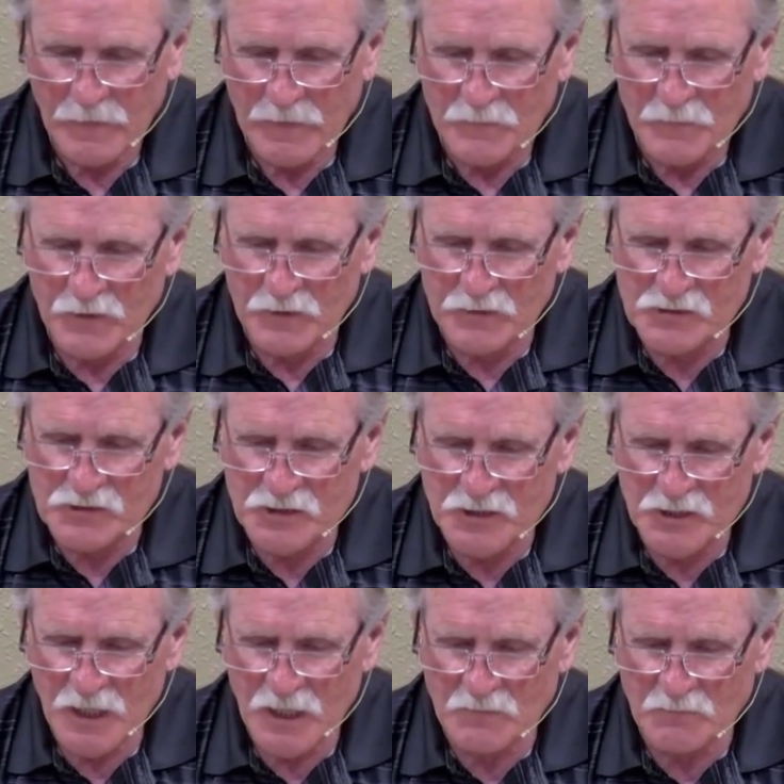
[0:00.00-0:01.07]
because
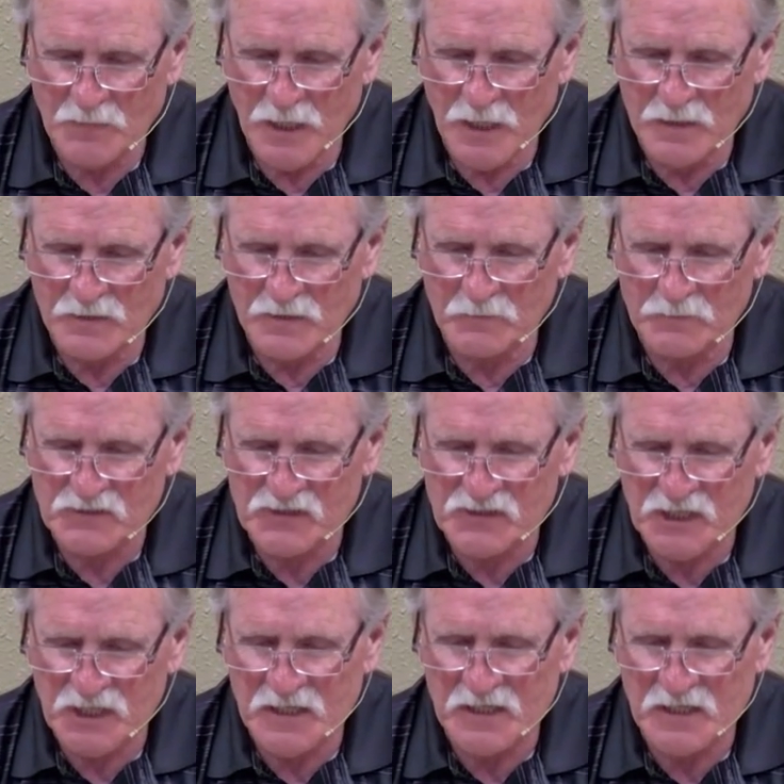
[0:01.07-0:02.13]
she had made an
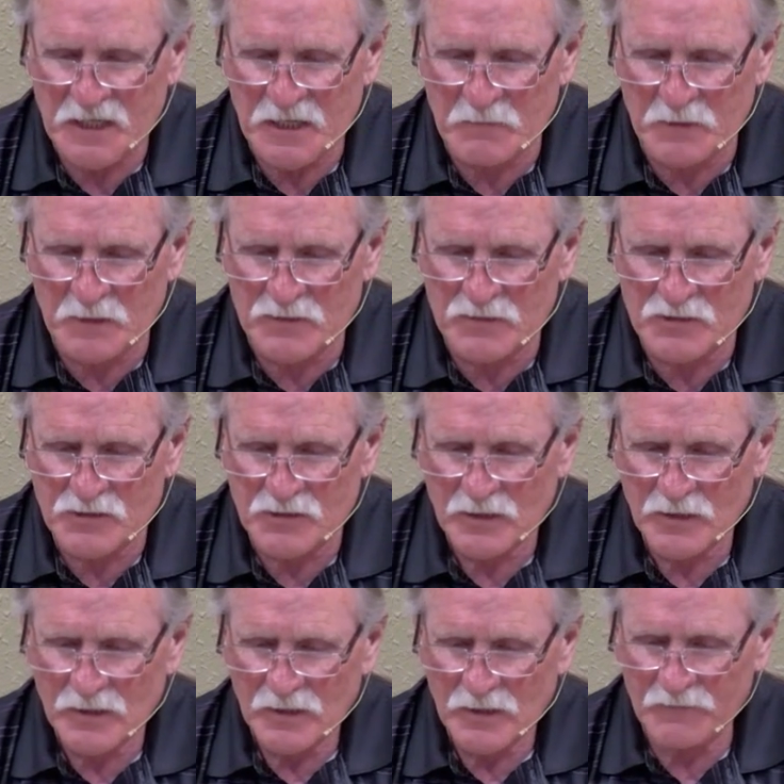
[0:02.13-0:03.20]
obscene image
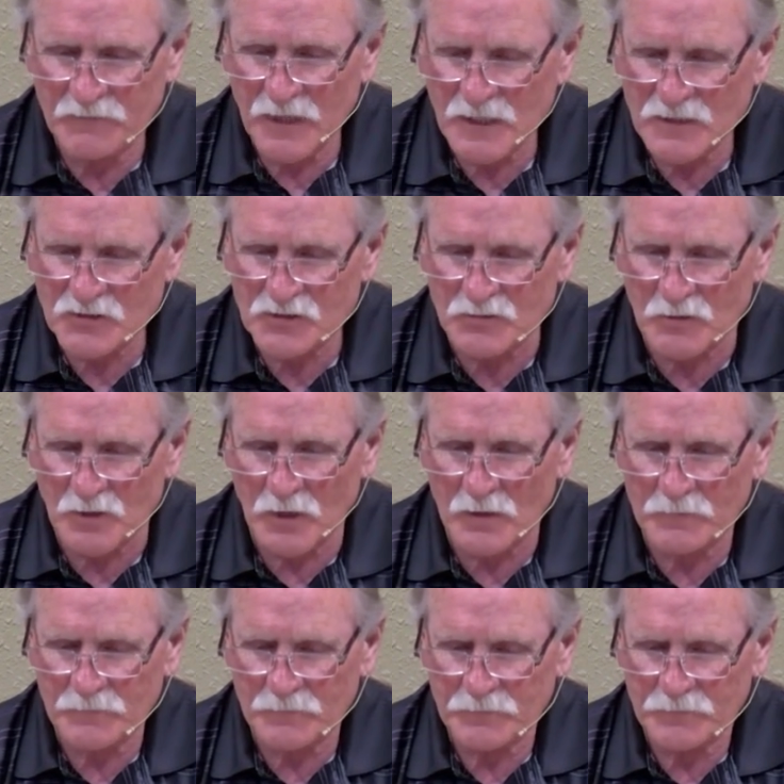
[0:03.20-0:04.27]
of Ashtaroth.
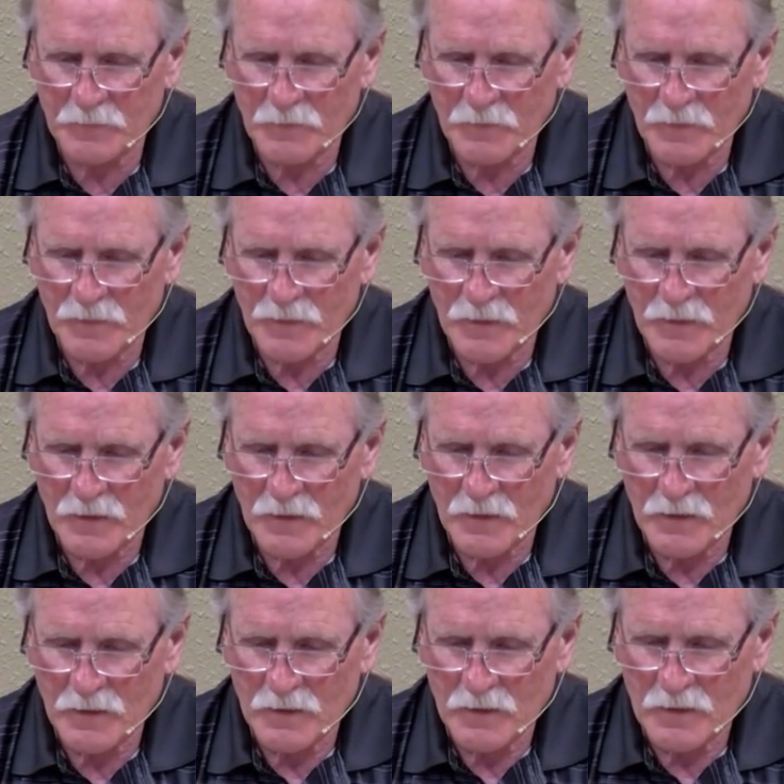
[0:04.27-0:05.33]

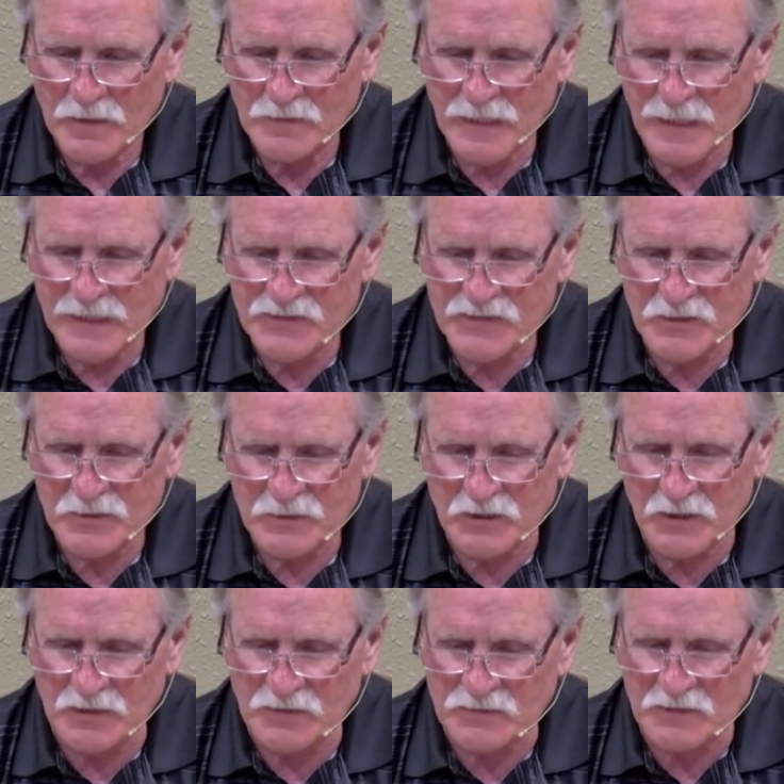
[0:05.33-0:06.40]
And Asa
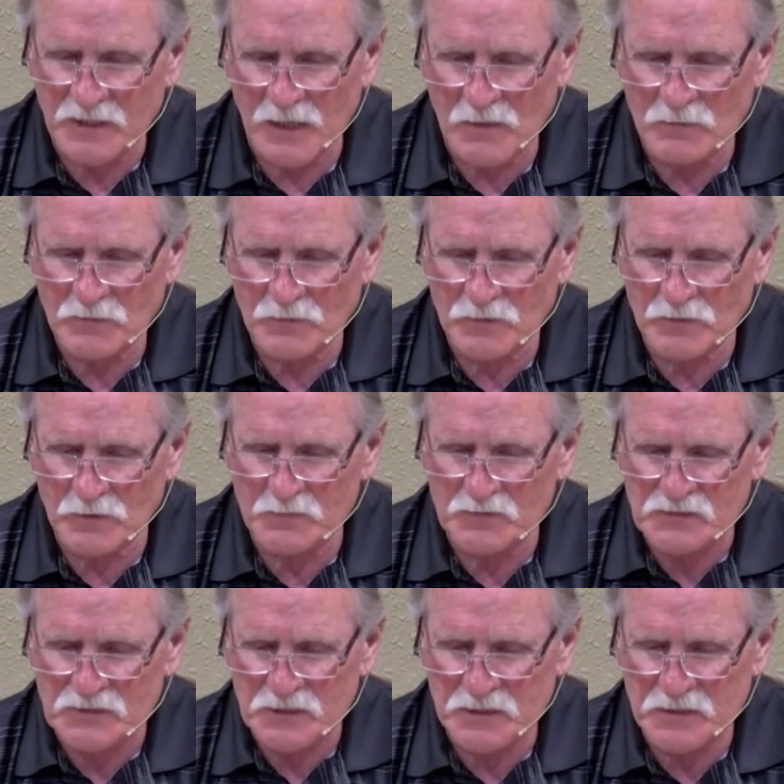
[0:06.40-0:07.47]
cut down her
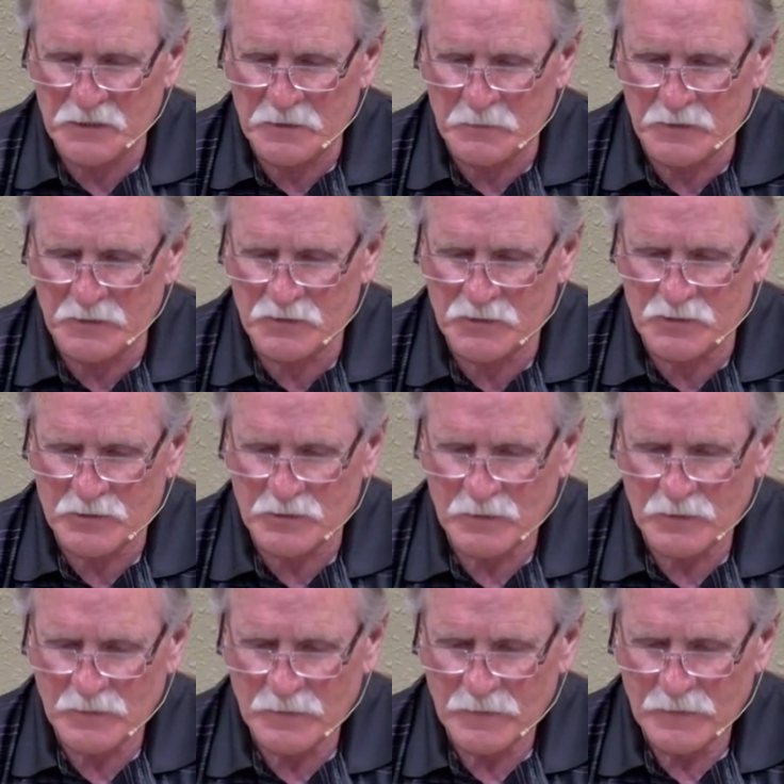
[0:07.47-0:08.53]
obscene image
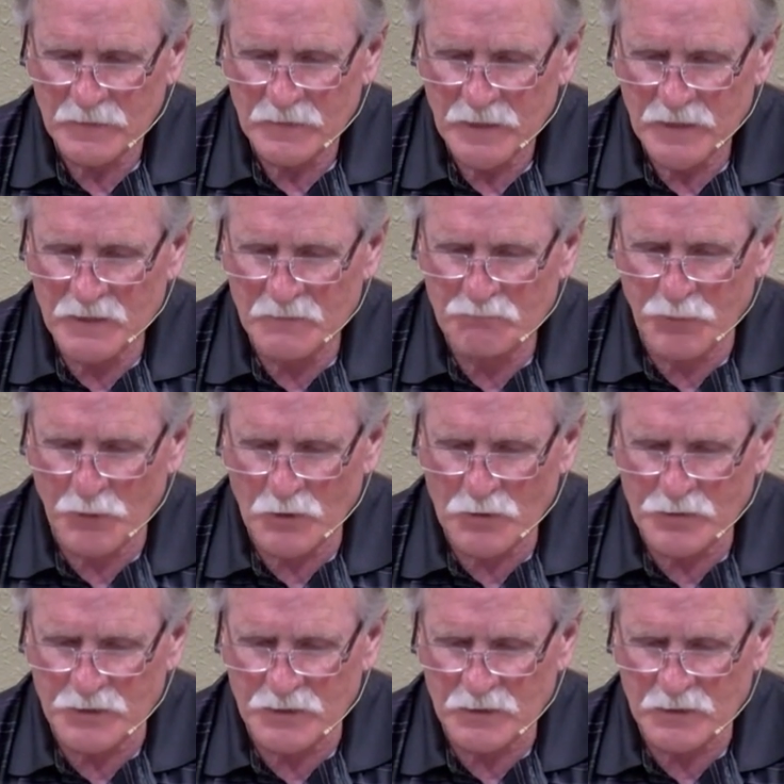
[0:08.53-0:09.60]
and he
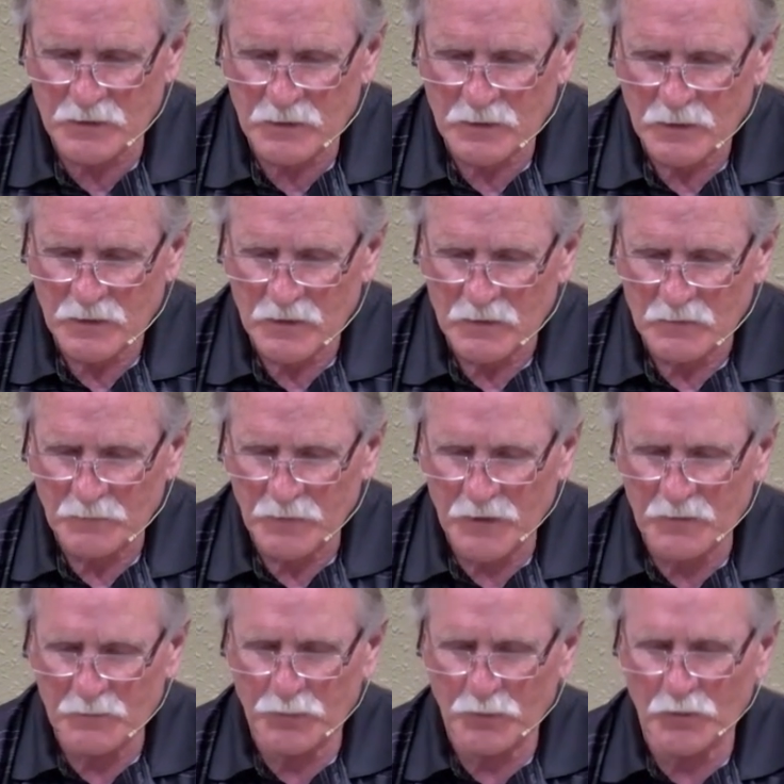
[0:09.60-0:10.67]
burned it by
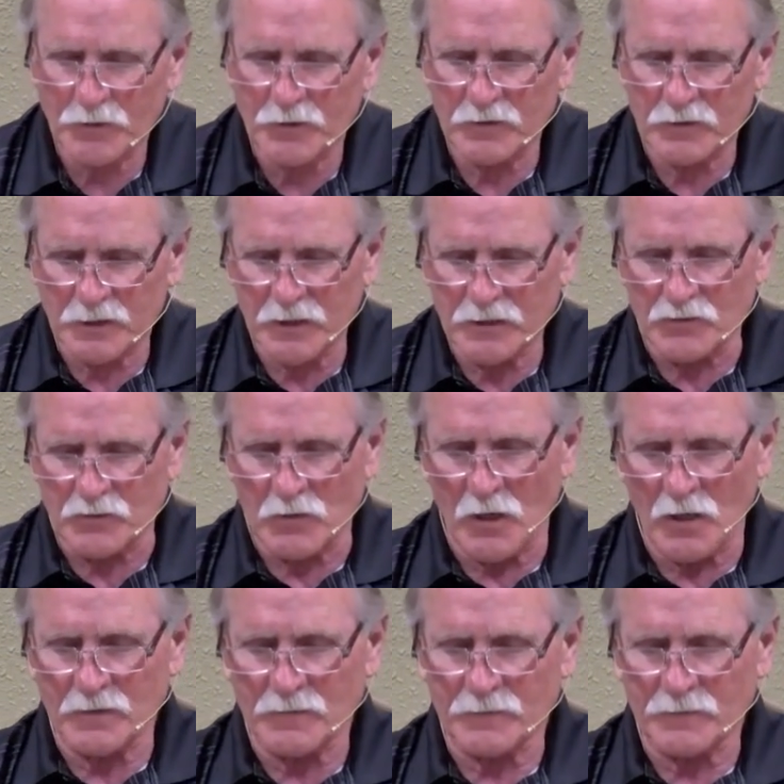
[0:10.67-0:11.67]
the brook Kidron.